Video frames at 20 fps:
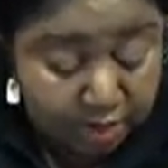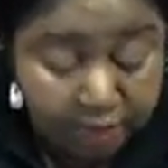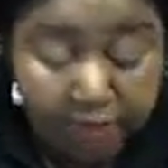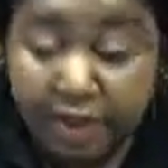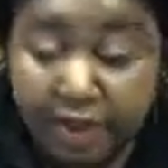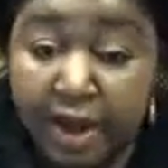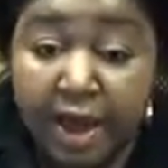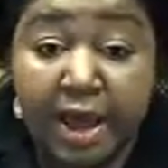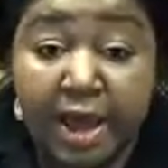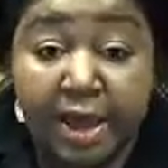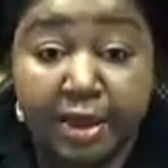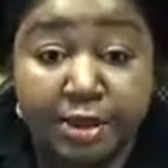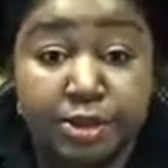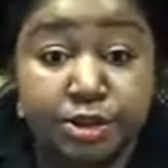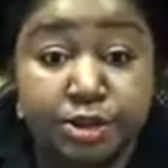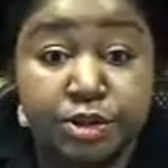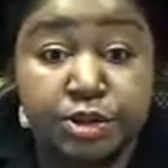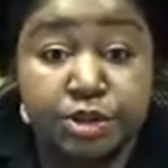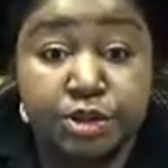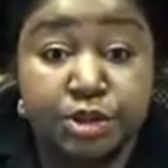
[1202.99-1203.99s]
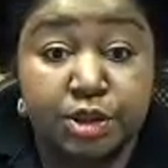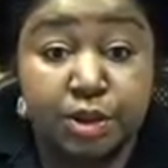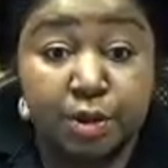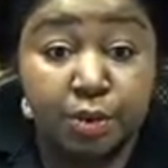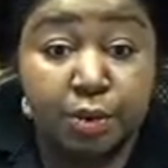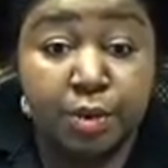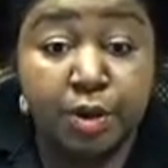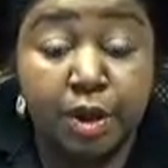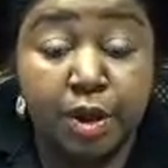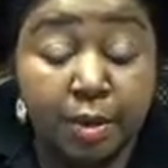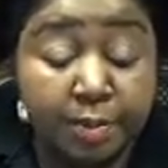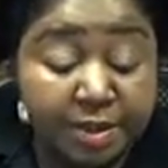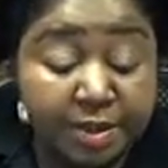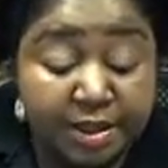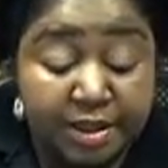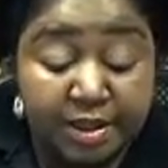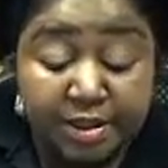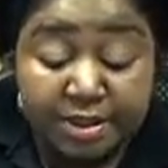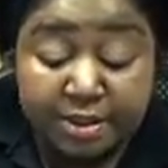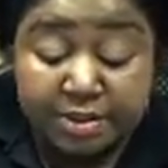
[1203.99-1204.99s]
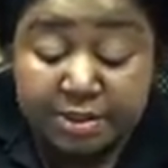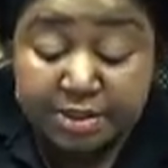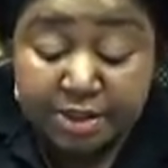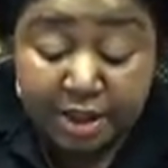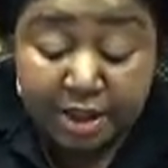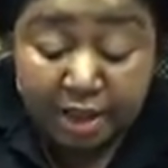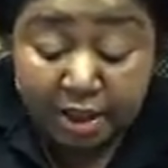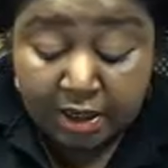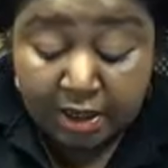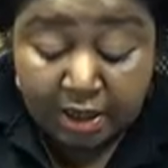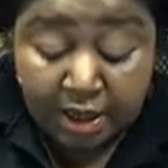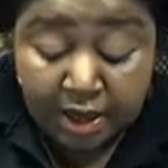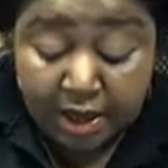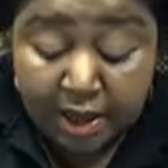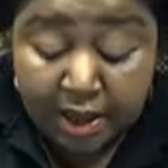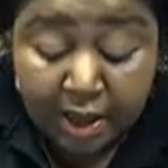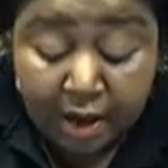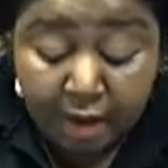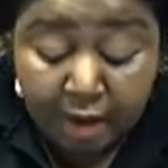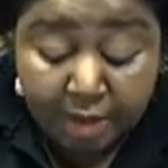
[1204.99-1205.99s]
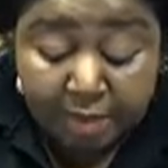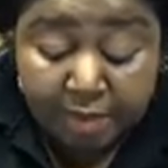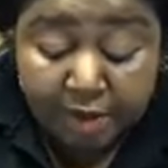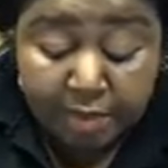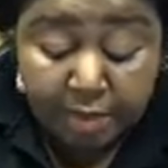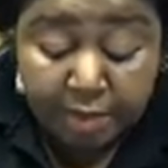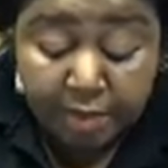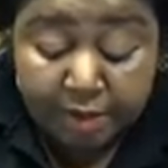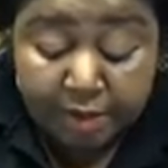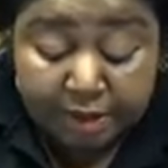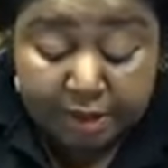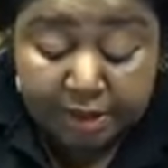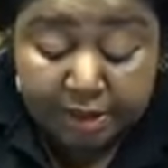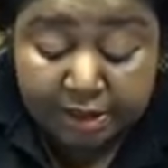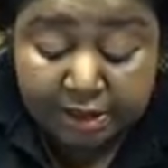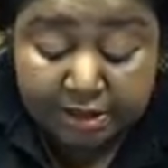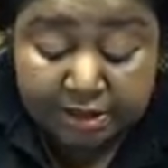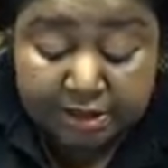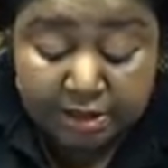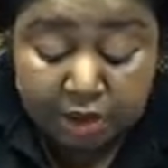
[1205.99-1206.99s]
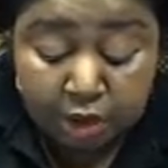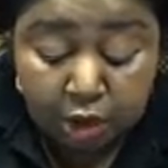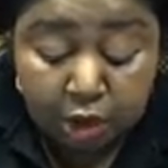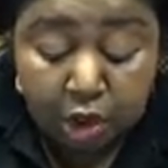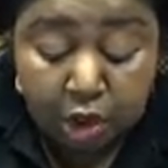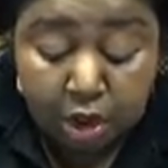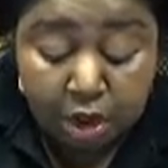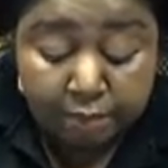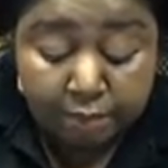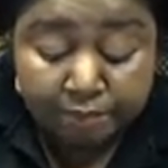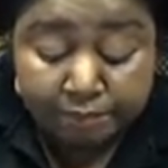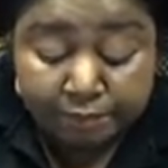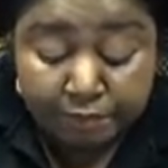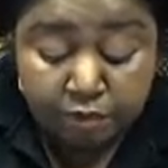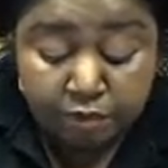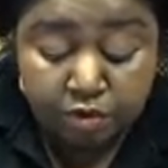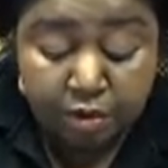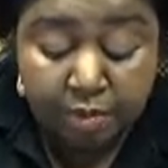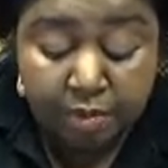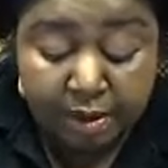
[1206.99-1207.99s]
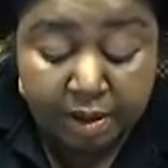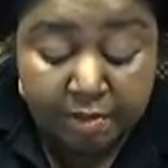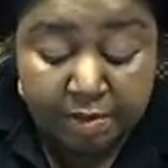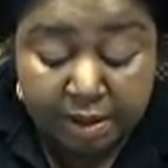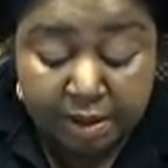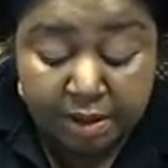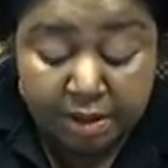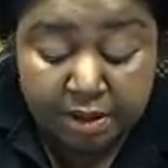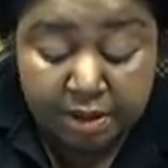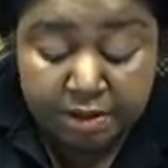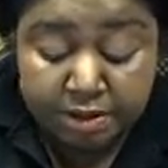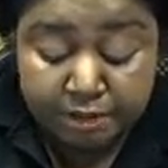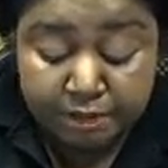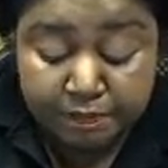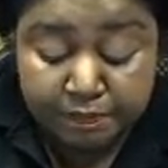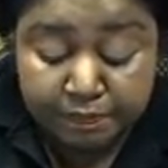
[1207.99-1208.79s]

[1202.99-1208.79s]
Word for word: that I should do because now I'm drawing a list here. So I'm going to make a list.